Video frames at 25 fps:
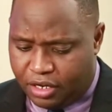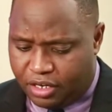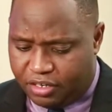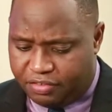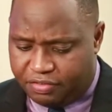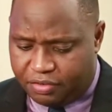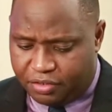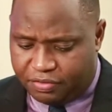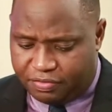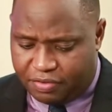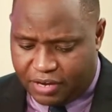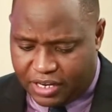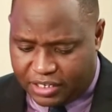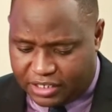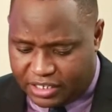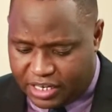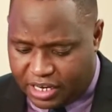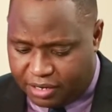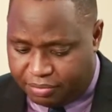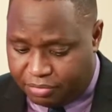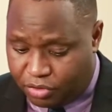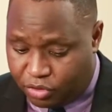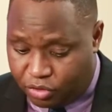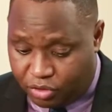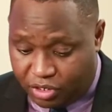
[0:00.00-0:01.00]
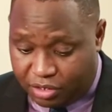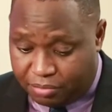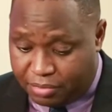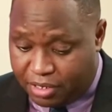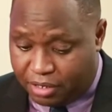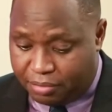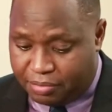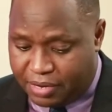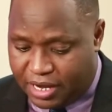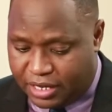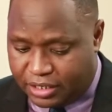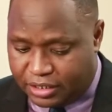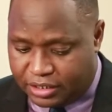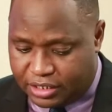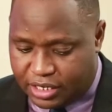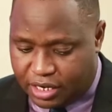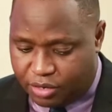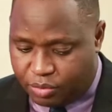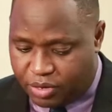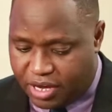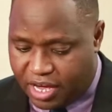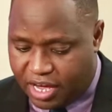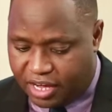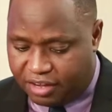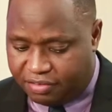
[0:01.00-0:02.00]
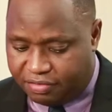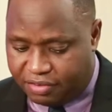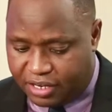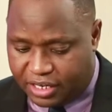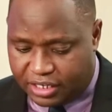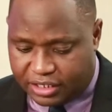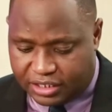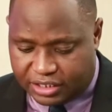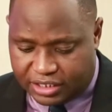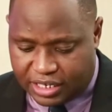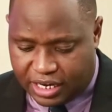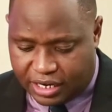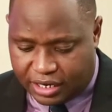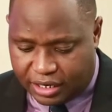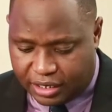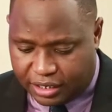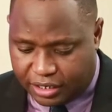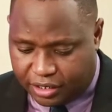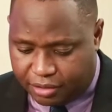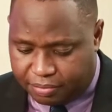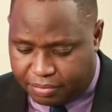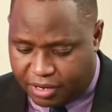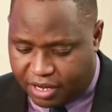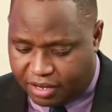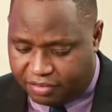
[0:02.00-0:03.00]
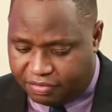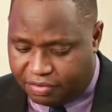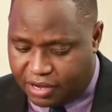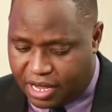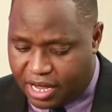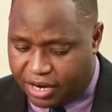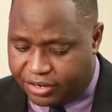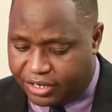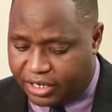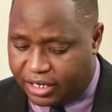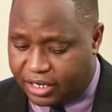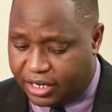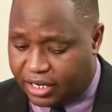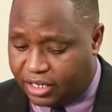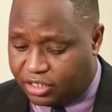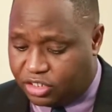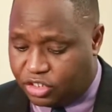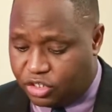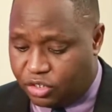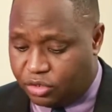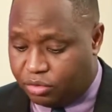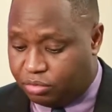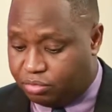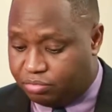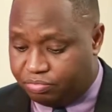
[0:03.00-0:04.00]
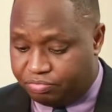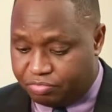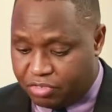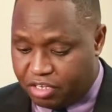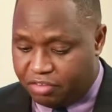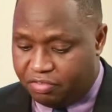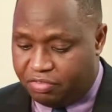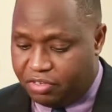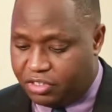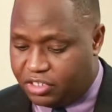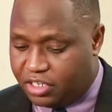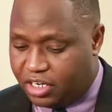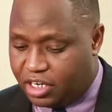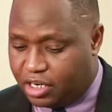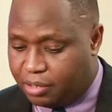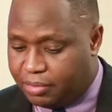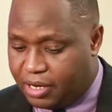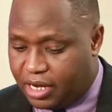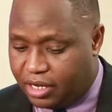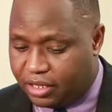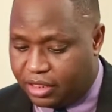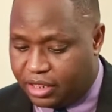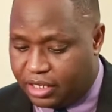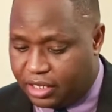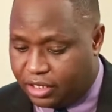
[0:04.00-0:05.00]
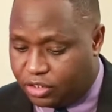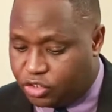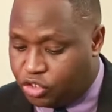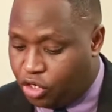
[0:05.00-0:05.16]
And for the first time, you know, in many months, uh, we have uh, Stanley but uh, Fahari rates, you know, mm-hmm. featuring among the